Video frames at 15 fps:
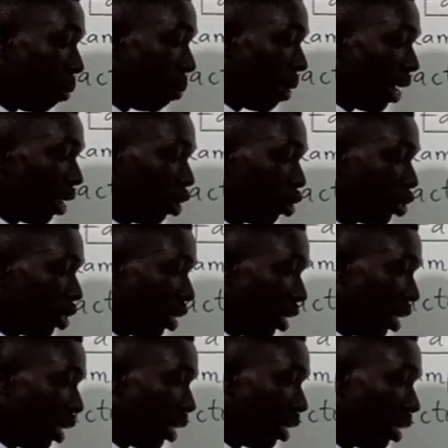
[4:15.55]
minus
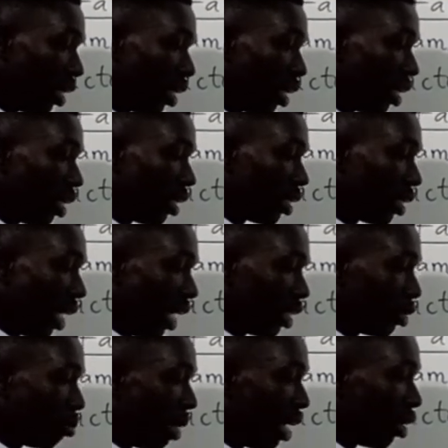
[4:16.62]
E
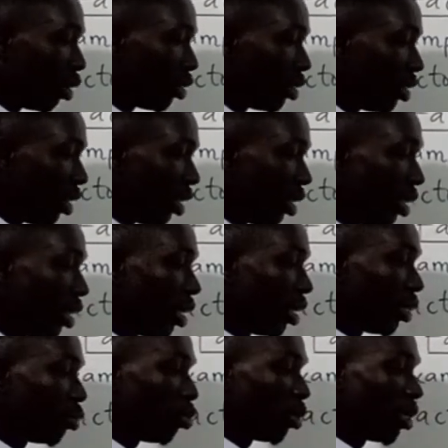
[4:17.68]
times minus D
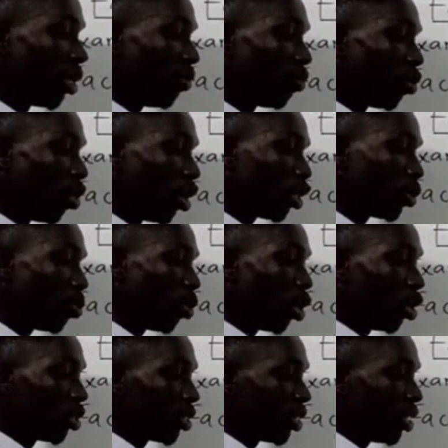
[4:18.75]
will give us
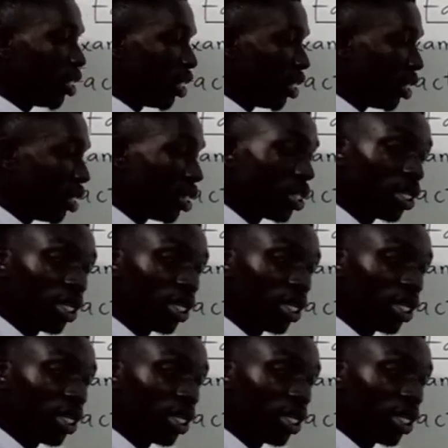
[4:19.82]
plus DE.